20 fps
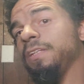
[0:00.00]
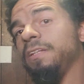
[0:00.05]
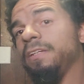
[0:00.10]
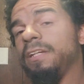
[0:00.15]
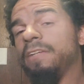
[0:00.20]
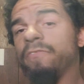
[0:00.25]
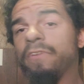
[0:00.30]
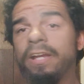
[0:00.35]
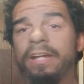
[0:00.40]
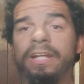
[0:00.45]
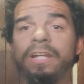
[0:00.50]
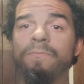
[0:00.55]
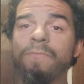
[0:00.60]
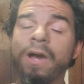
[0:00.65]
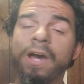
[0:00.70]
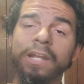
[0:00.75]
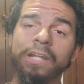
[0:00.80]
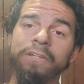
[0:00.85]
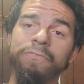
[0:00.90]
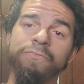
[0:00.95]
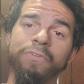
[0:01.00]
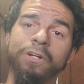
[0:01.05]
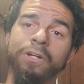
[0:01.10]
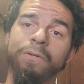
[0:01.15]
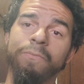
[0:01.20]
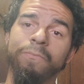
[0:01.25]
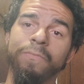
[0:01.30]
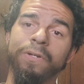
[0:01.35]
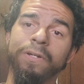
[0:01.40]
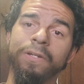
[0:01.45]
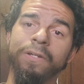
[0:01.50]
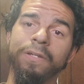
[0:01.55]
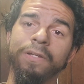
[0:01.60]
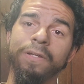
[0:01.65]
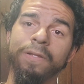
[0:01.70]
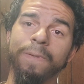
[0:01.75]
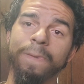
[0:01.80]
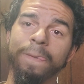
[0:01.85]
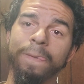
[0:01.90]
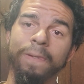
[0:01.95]
if anybody from
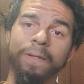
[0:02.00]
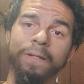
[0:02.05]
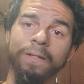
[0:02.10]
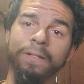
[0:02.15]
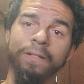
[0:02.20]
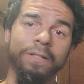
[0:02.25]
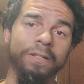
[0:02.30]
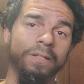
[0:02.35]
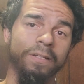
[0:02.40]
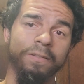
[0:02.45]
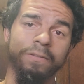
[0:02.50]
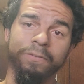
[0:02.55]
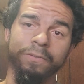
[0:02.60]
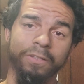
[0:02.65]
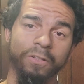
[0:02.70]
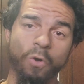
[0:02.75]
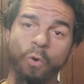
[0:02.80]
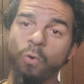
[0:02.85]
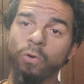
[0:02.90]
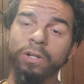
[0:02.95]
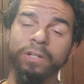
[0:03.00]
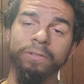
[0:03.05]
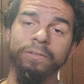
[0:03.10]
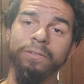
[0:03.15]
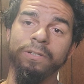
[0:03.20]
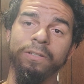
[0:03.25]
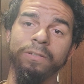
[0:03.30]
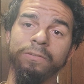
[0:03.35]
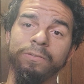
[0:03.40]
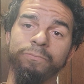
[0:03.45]
the Oregon